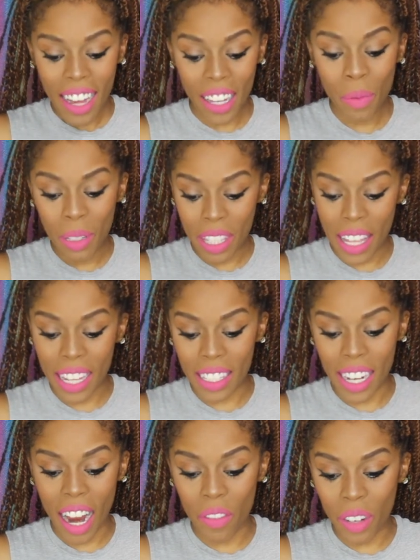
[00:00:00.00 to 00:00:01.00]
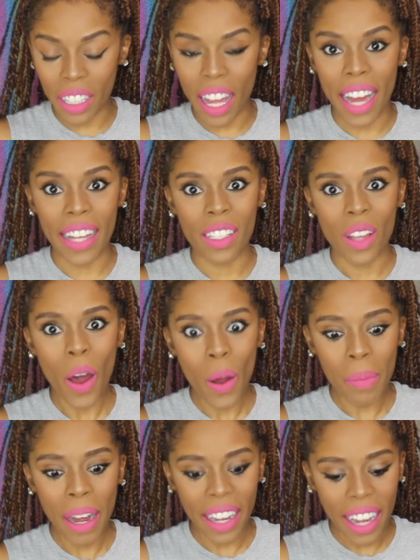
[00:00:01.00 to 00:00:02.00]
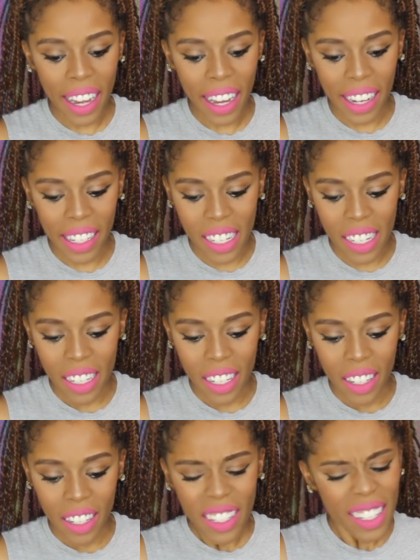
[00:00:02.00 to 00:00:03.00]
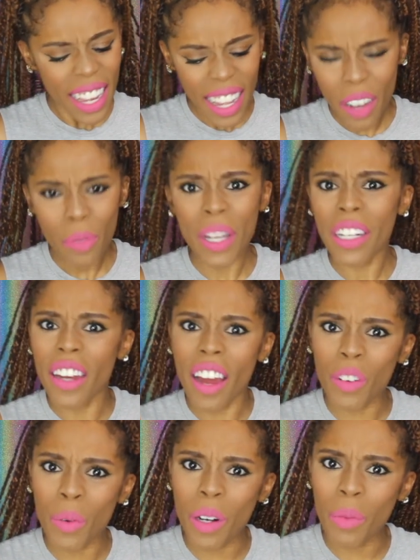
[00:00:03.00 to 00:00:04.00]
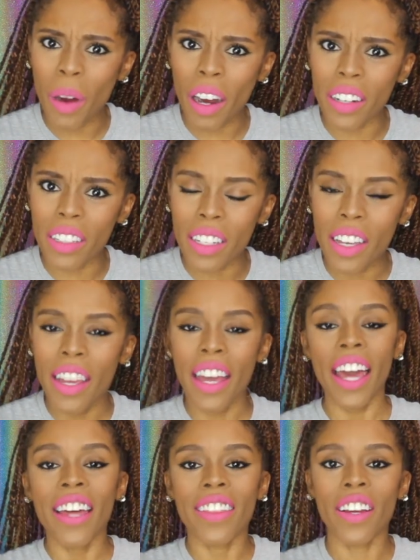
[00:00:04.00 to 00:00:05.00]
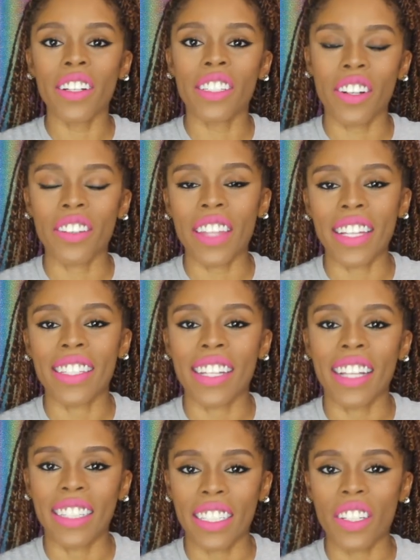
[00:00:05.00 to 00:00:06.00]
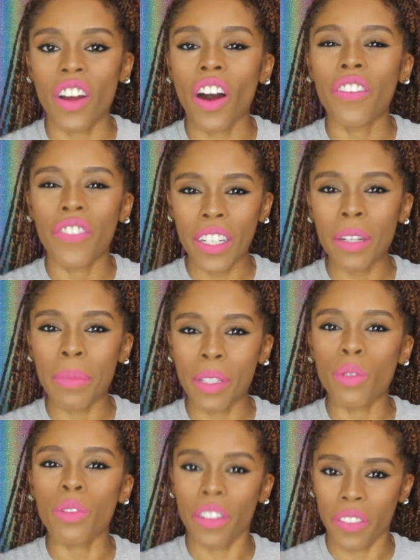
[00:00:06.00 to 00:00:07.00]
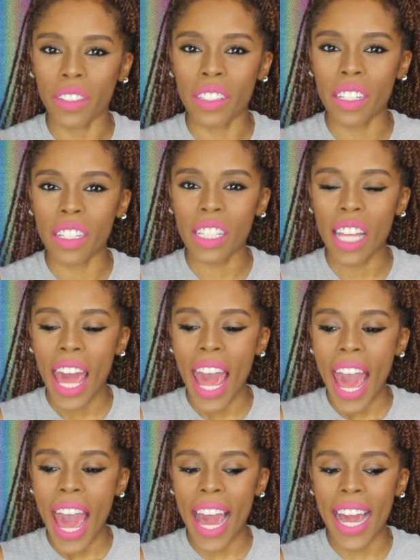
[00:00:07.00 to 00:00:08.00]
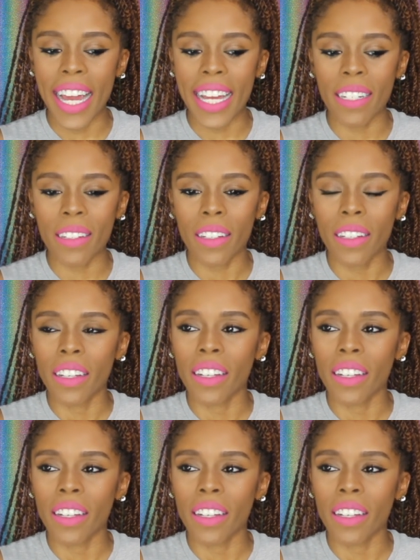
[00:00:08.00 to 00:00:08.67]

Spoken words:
it was things that I realized, oh my gosh, yeah, we never would have worked. There are certain things that I like to call fundamental differences. And